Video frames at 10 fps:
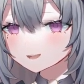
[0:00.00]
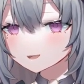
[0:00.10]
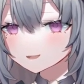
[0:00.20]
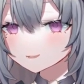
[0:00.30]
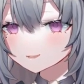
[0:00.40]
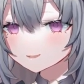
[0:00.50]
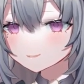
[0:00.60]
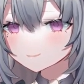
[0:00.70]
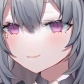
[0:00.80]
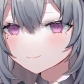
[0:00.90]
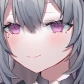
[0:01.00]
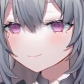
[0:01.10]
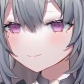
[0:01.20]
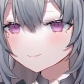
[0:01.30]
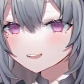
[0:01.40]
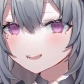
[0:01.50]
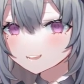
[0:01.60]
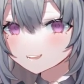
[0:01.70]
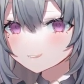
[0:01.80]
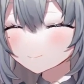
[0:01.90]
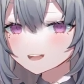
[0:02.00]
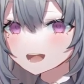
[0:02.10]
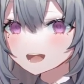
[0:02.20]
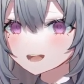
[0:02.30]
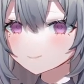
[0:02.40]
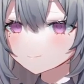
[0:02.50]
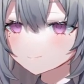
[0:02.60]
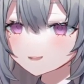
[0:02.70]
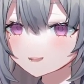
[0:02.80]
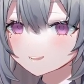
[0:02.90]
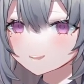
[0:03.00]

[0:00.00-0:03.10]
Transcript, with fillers: oh, she's still here. Wait, in spirit,